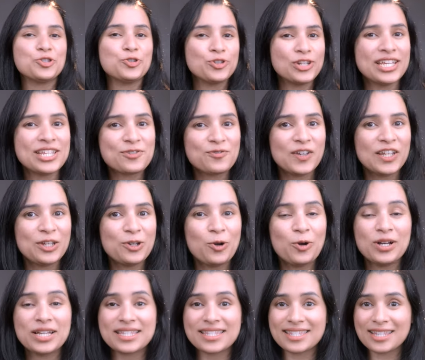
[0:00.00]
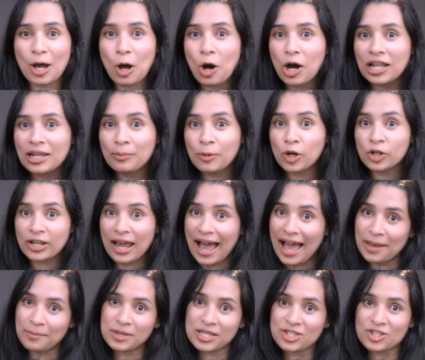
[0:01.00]
Today's video is all about
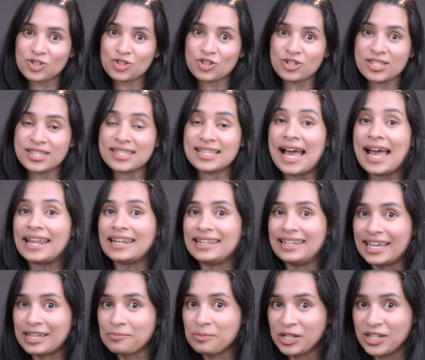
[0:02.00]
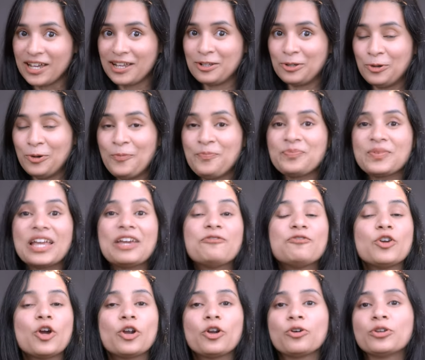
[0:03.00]
iMessages and let me tell you,
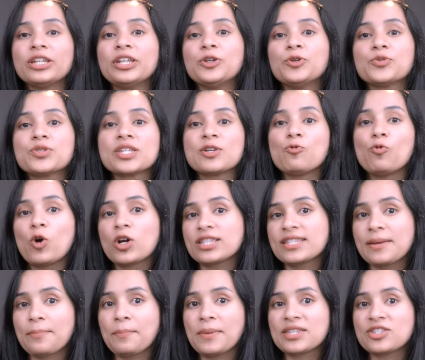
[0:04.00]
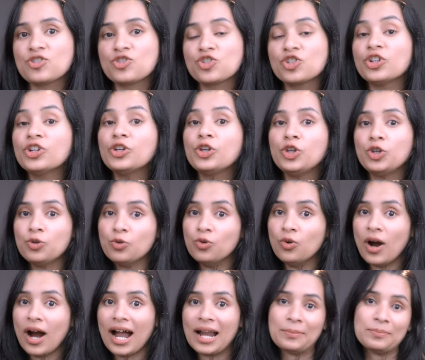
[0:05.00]
if you're only using WhatsApp Messenger,
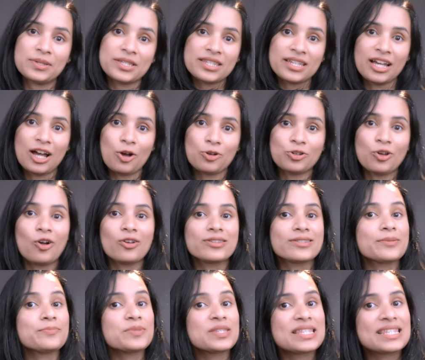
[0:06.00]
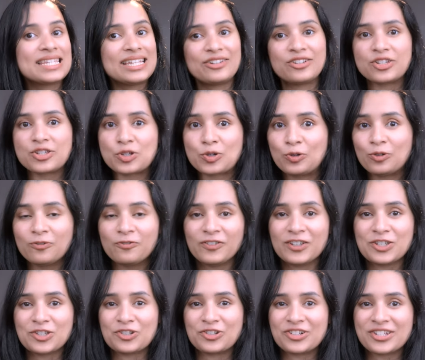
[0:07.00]
you are missing out on some serious cool
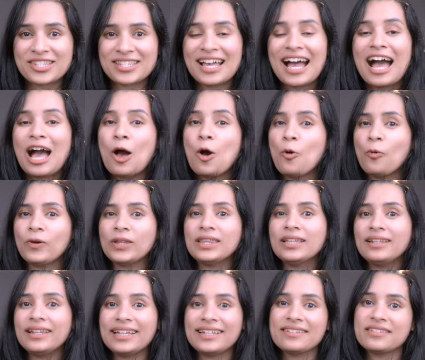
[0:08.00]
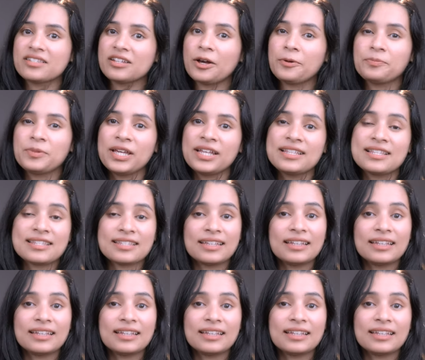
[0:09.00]
features. With the latest updates